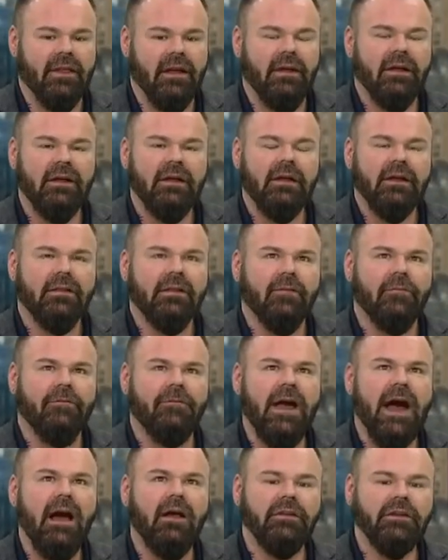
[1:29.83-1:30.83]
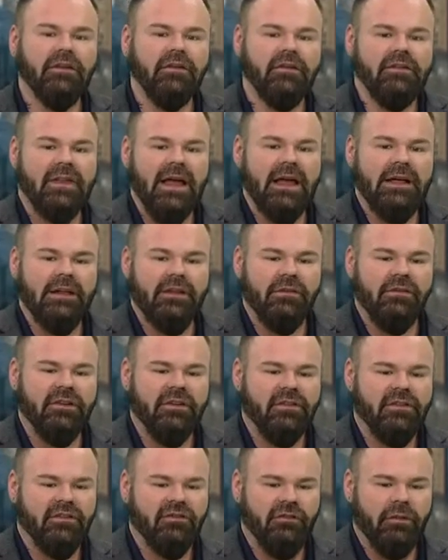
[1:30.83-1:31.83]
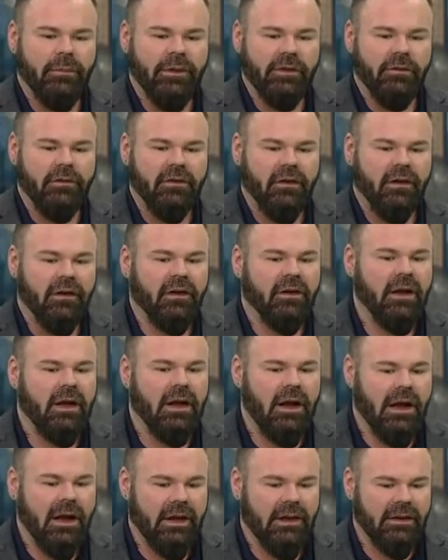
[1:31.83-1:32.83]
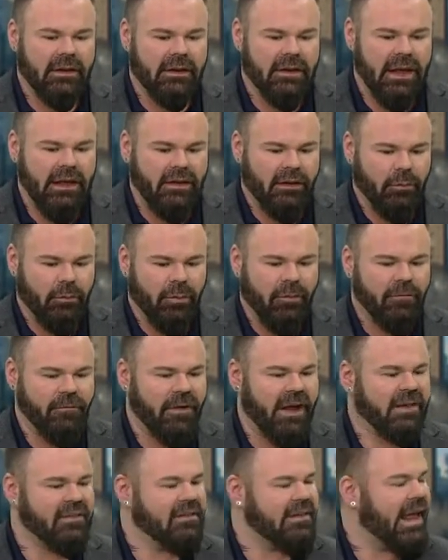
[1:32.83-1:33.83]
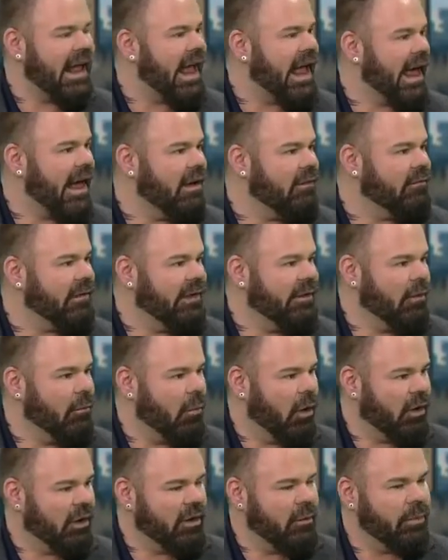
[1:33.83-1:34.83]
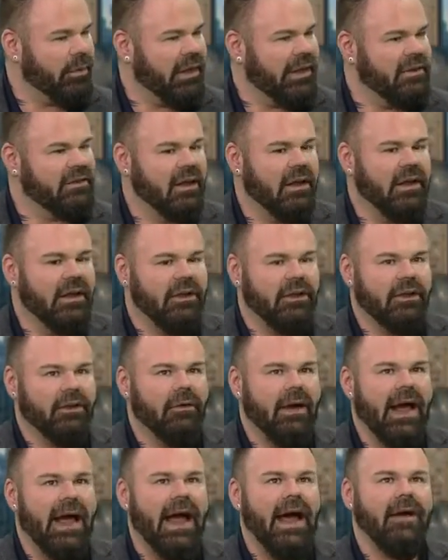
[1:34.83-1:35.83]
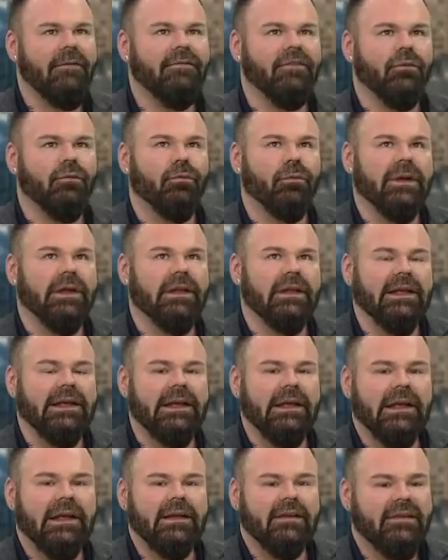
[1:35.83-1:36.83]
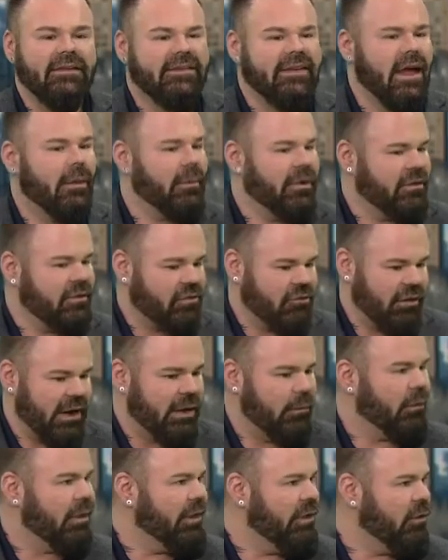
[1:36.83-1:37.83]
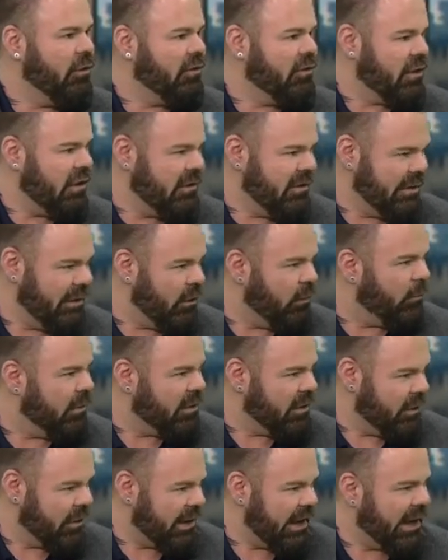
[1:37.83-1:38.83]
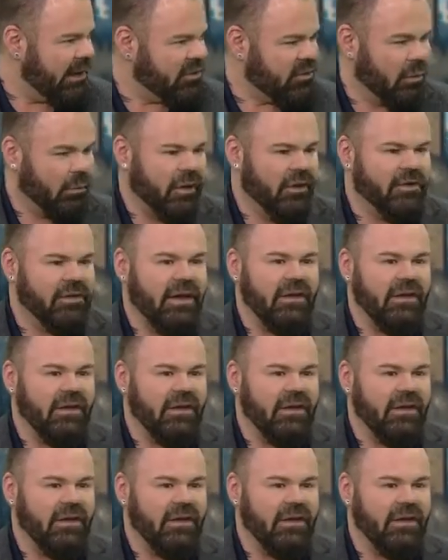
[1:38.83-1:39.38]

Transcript: The values that you distribute or that you profess to have in the marketplace, you have to really demonstrate when you deal with your customers.